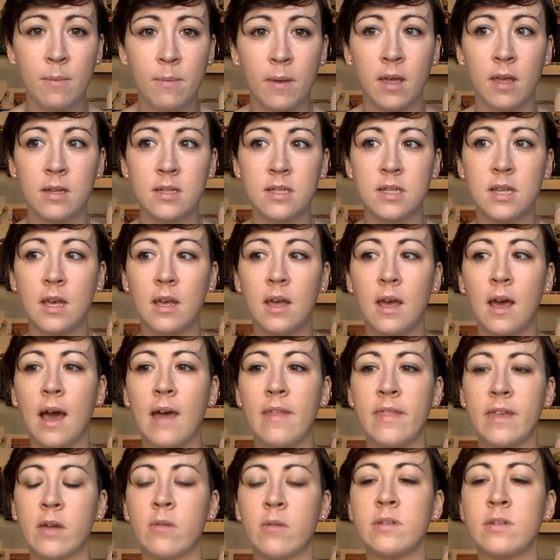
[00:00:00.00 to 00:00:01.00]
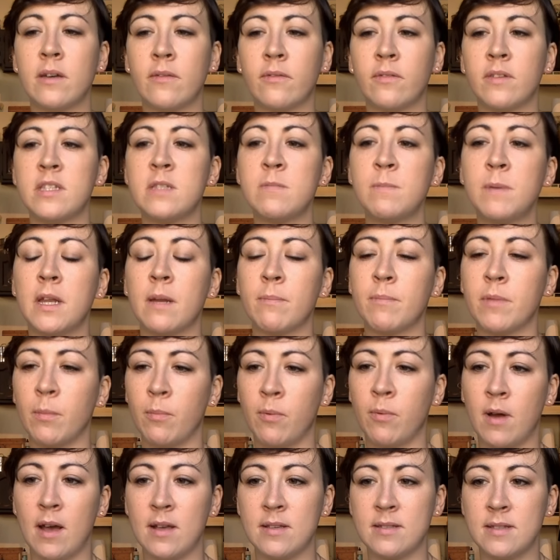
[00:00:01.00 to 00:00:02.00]
but I think it would definitely speed up the
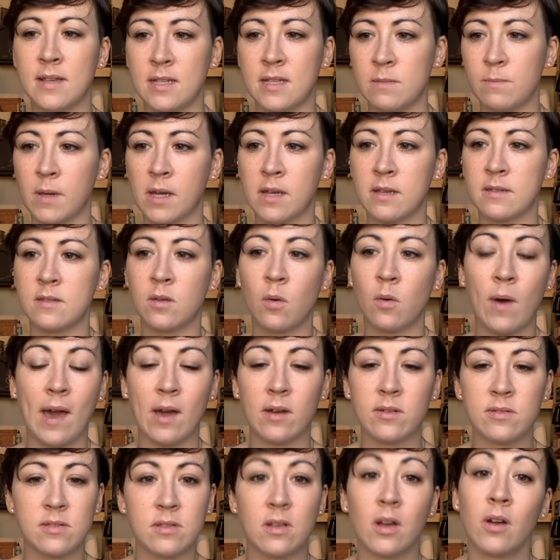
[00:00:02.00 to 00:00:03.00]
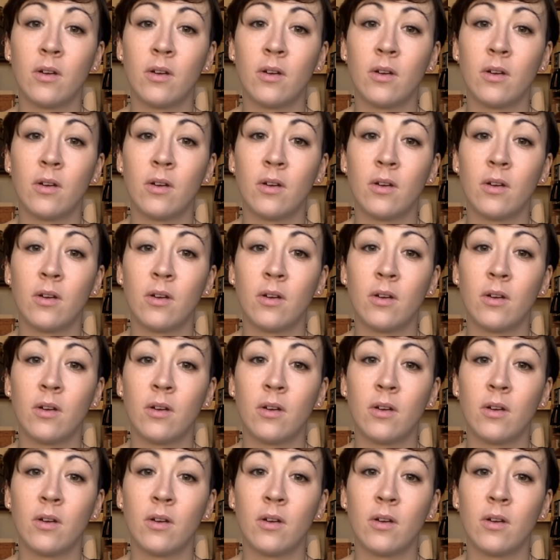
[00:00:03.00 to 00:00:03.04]
process because the wax is